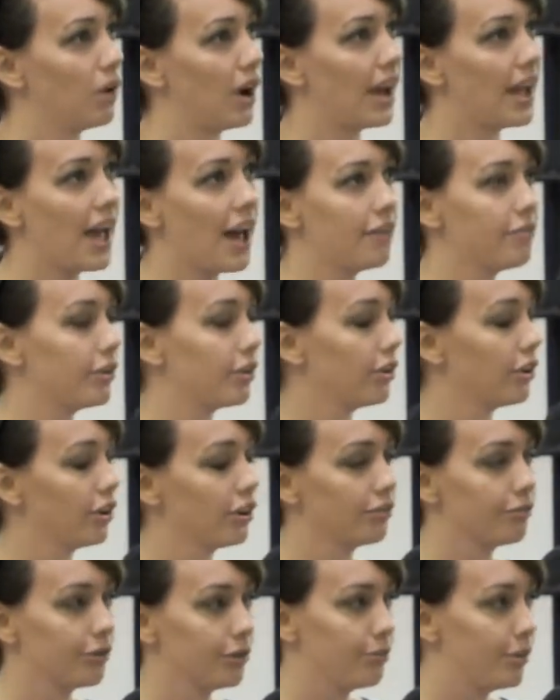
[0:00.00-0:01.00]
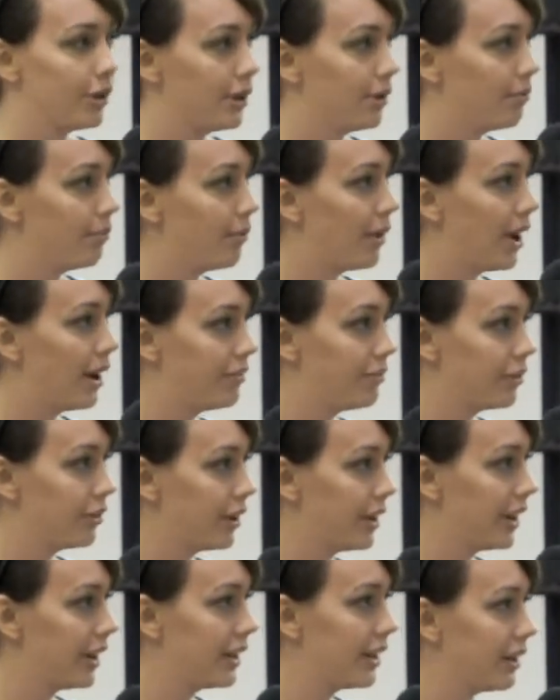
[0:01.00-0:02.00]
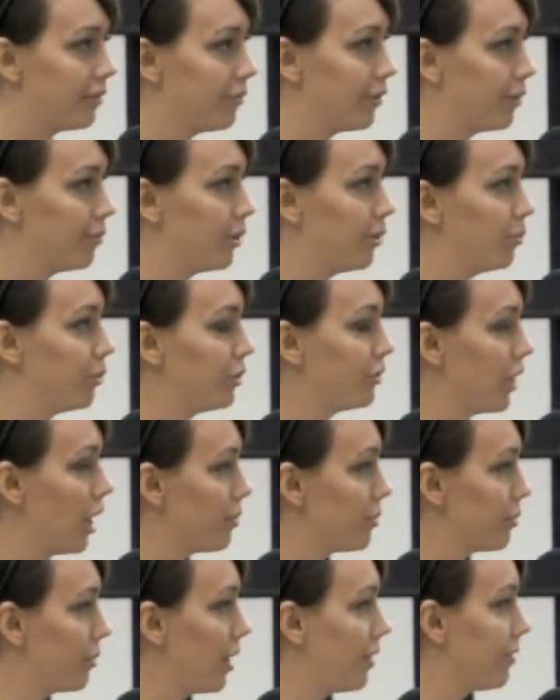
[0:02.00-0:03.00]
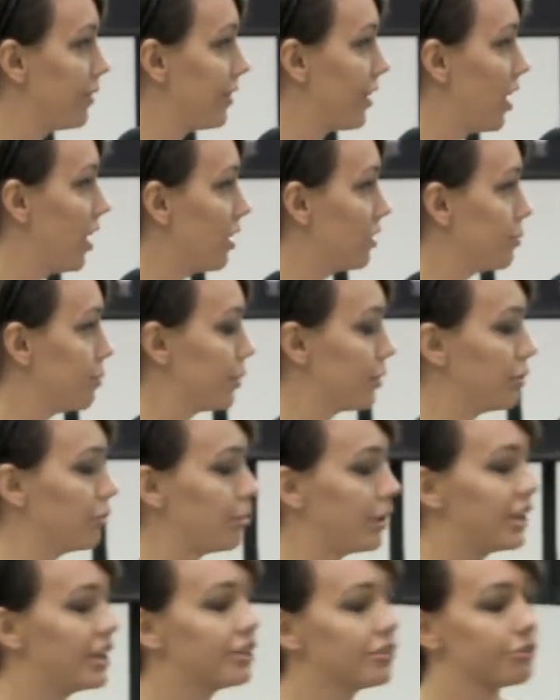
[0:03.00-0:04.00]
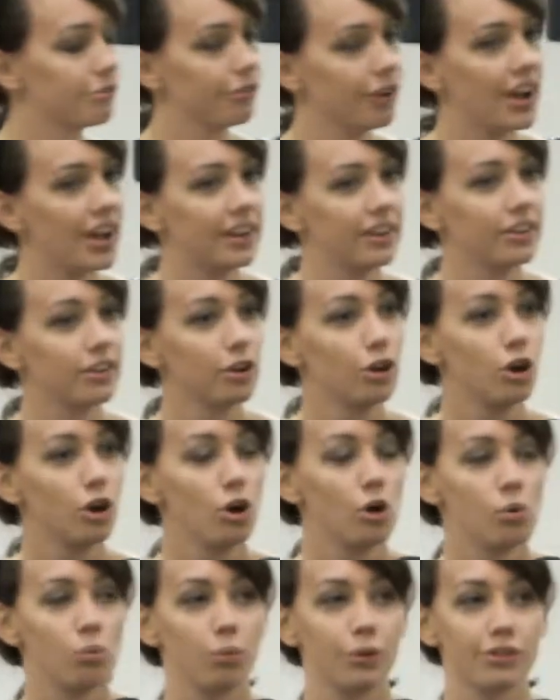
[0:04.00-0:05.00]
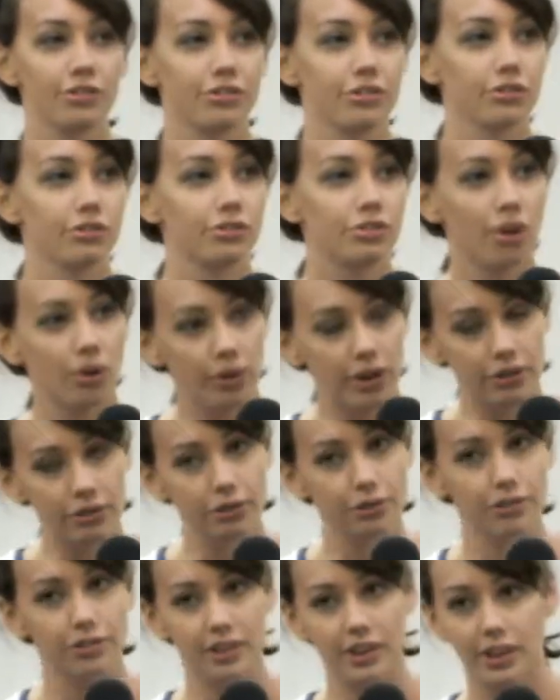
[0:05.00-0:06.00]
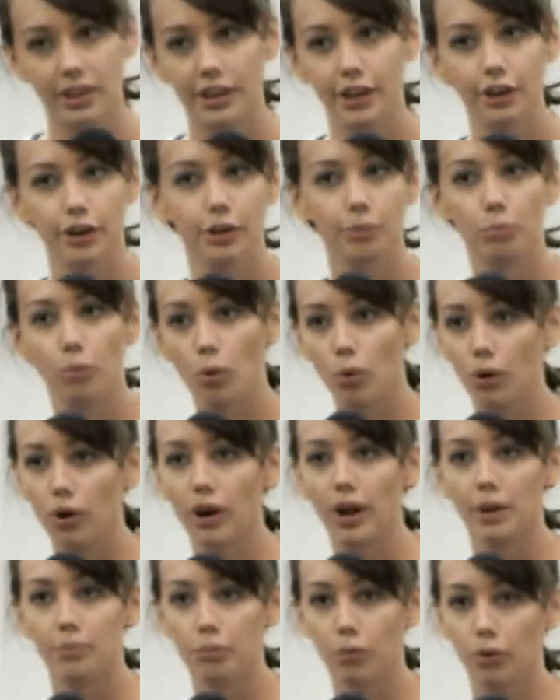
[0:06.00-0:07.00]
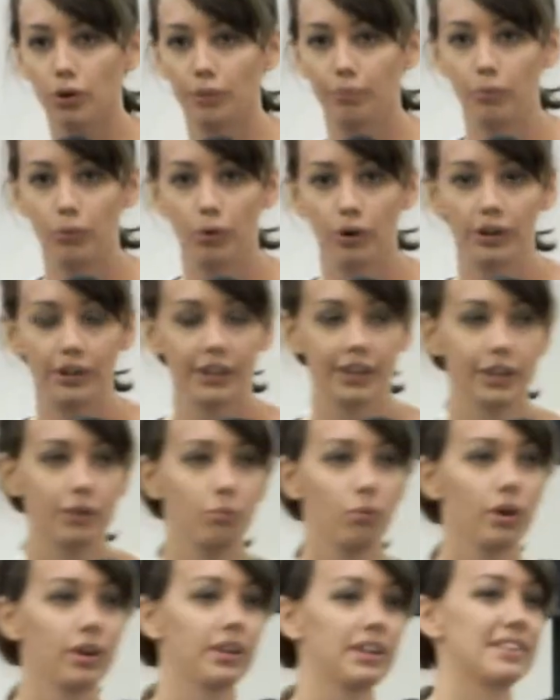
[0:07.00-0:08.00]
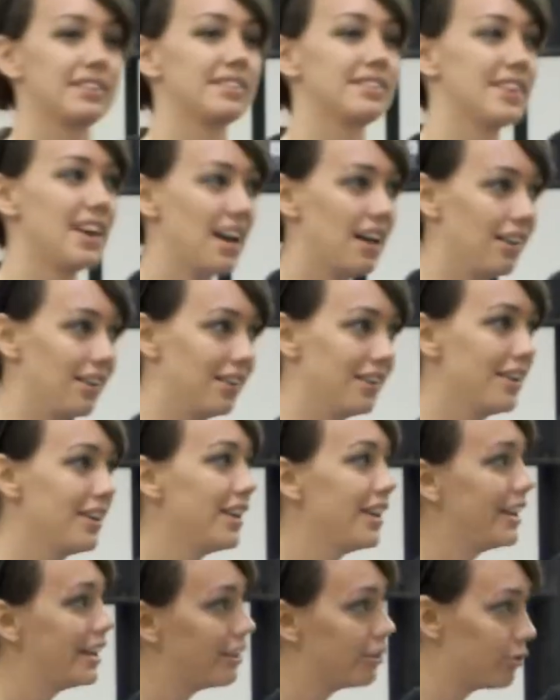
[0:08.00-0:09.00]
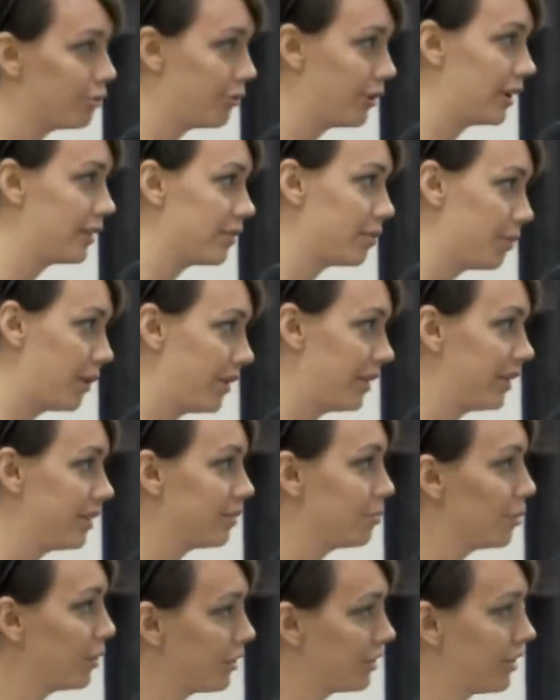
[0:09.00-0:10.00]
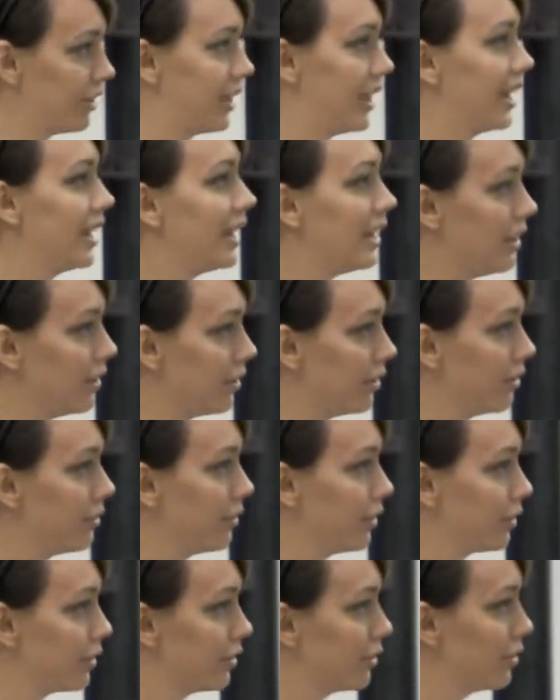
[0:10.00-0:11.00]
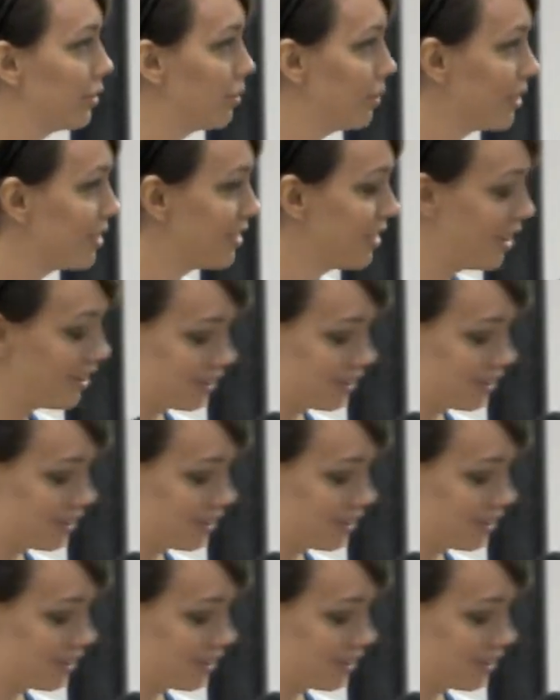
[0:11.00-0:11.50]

I haven't heard from him. I haven't heard anything from him. We dropped him off at the hospital, but his friend was just so interested in hearing more and more and more, and he wanted to tell his friends about this person that healed versus the witch